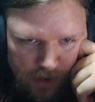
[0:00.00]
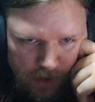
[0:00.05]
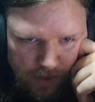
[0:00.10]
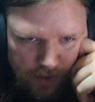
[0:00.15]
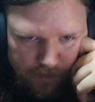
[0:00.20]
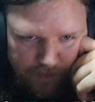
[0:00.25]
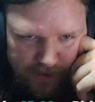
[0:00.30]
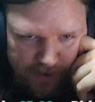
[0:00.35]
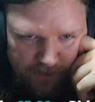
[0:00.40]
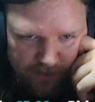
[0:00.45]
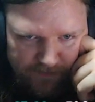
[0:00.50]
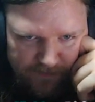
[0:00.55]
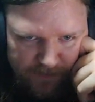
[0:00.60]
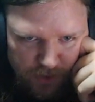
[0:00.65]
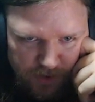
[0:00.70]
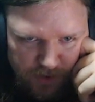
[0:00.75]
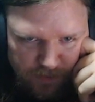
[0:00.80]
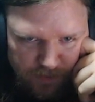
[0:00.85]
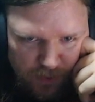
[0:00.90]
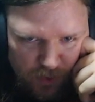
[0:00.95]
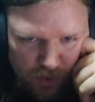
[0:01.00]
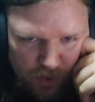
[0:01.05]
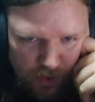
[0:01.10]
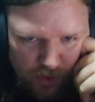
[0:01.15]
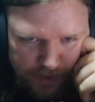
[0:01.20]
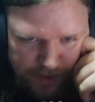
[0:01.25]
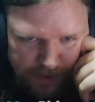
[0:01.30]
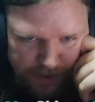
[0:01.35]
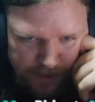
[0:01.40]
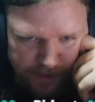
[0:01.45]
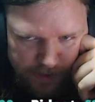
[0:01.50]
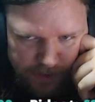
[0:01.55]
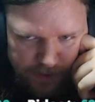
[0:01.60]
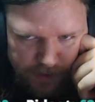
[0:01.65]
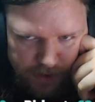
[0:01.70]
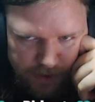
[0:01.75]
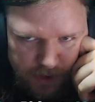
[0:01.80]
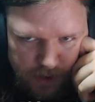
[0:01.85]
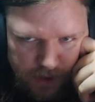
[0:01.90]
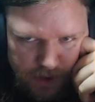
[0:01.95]
Battlefield support
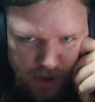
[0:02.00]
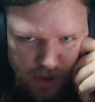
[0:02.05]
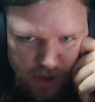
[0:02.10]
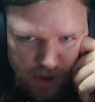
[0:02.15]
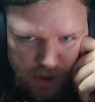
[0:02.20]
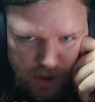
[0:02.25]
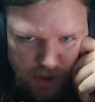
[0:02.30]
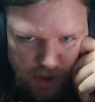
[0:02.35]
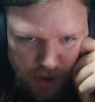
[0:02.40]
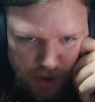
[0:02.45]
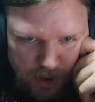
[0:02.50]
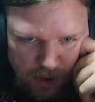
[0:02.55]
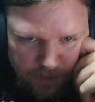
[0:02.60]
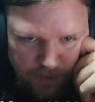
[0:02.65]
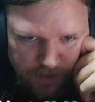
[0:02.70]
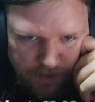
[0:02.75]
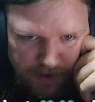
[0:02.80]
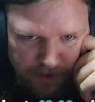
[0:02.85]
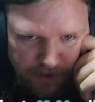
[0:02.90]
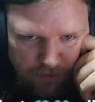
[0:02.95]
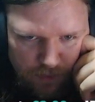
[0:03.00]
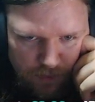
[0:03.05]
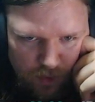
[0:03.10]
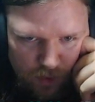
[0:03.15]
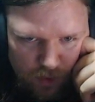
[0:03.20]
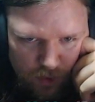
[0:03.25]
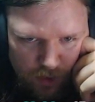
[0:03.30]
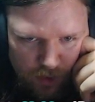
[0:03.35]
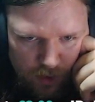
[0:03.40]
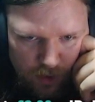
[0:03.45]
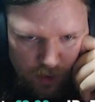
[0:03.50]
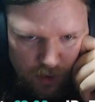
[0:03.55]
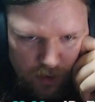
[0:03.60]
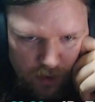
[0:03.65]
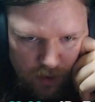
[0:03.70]
is going to be more